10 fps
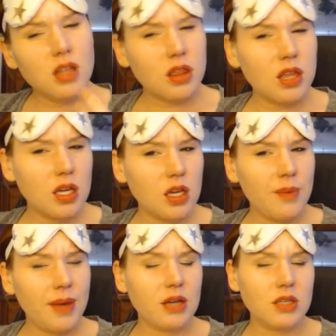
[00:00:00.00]
think
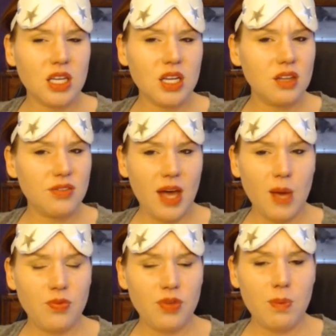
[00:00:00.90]
about getting the
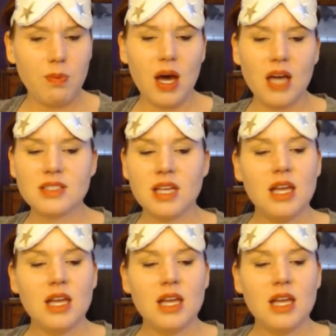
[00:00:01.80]
Fabfit box.